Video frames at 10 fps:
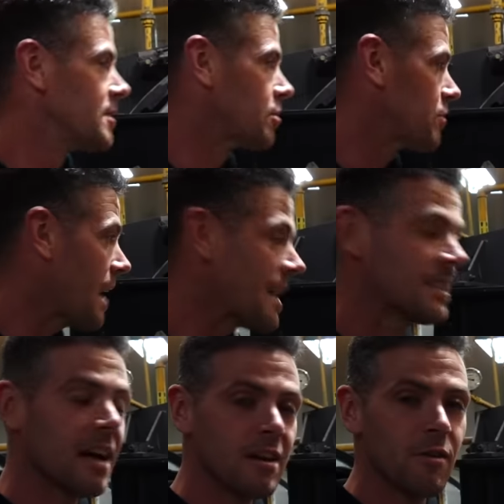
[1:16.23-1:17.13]
So that's
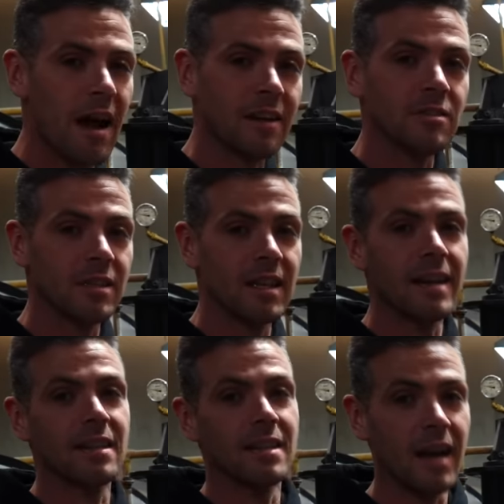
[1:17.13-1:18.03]
how you actually
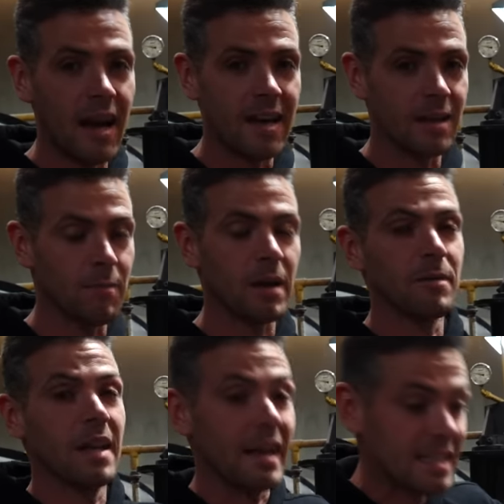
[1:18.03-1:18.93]
get the dye and the
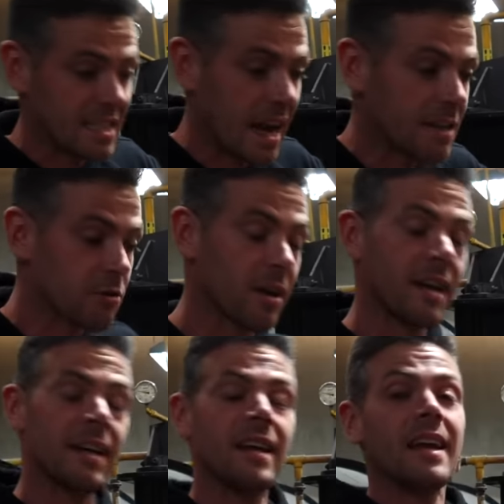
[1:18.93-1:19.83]
pigment like
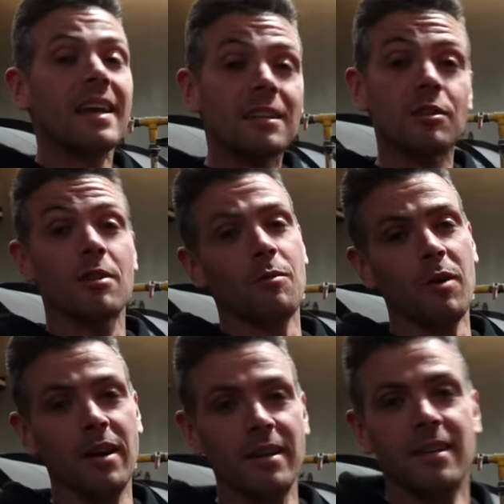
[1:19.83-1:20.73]
saturated into the wood.